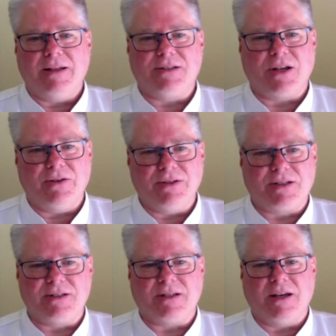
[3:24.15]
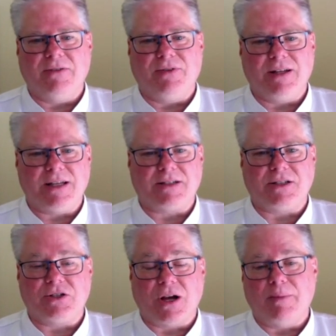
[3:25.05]
And so this is a
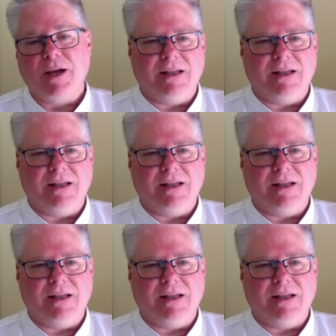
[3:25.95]
fantastic job.